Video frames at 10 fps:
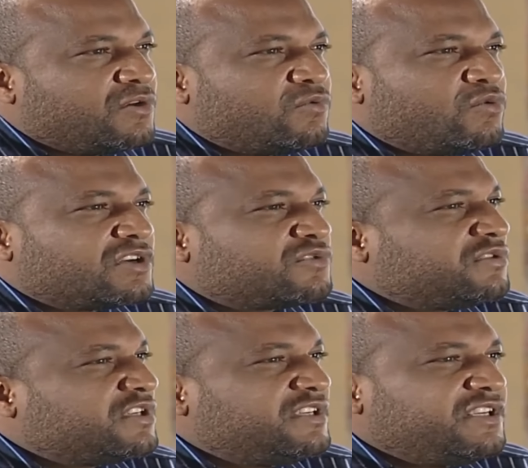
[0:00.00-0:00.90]
what
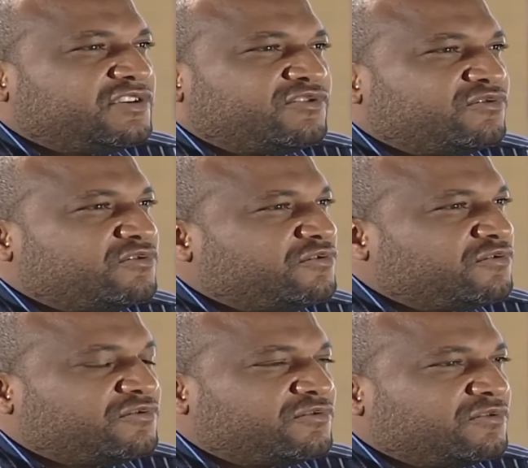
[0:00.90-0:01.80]
we did to
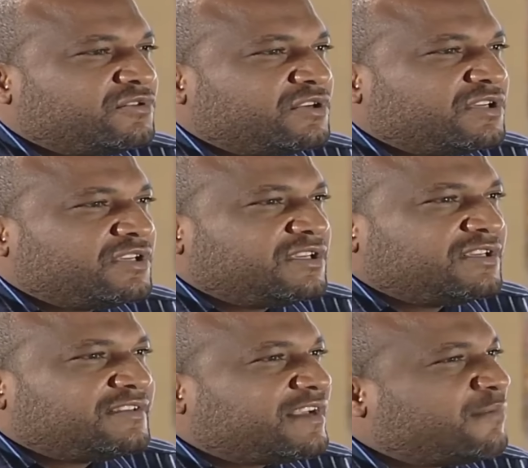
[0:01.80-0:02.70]
you
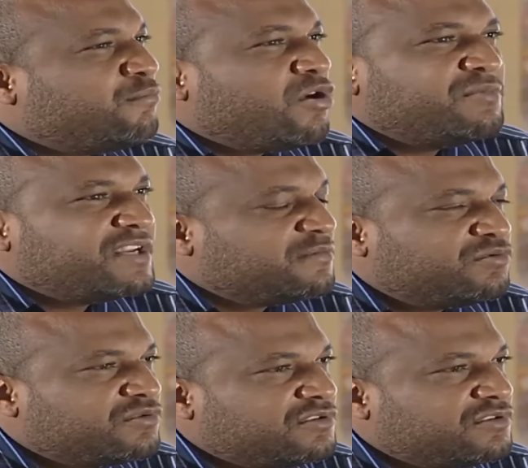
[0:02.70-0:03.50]
is abominable.